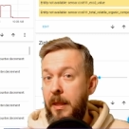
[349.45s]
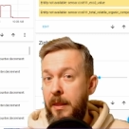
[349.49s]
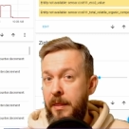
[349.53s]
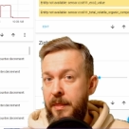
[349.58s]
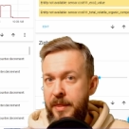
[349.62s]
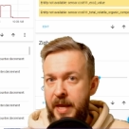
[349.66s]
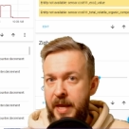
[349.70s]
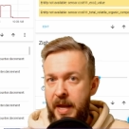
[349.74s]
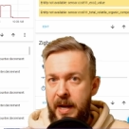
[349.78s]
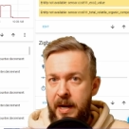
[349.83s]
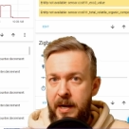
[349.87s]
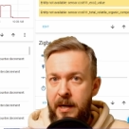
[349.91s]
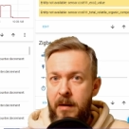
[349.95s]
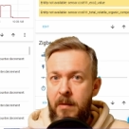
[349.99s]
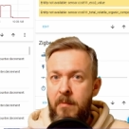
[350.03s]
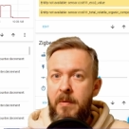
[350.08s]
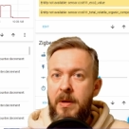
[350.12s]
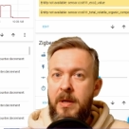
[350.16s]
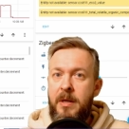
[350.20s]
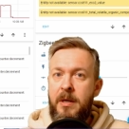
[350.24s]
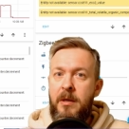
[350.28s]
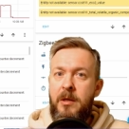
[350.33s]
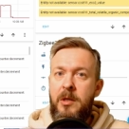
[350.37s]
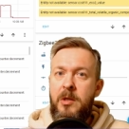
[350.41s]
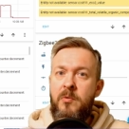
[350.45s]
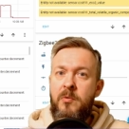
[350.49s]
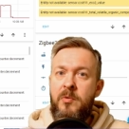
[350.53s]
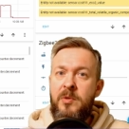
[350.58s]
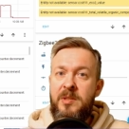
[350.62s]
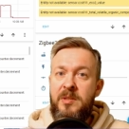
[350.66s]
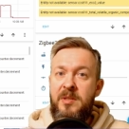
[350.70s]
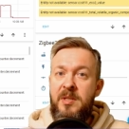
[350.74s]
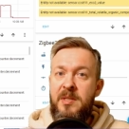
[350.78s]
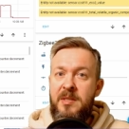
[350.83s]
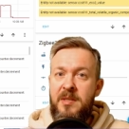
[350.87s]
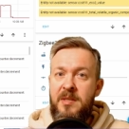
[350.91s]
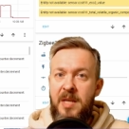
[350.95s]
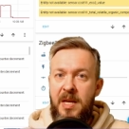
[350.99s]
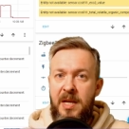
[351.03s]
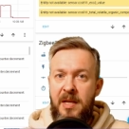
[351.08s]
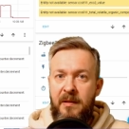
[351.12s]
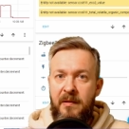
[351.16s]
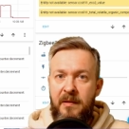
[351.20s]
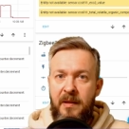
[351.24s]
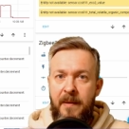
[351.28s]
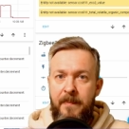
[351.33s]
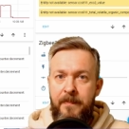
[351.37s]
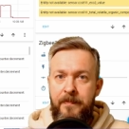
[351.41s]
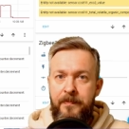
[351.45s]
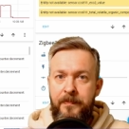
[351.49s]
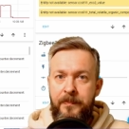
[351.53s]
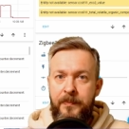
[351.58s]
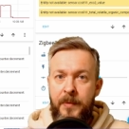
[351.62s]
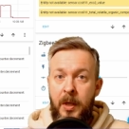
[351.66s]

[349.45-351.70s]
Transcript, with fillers: Then we can use this data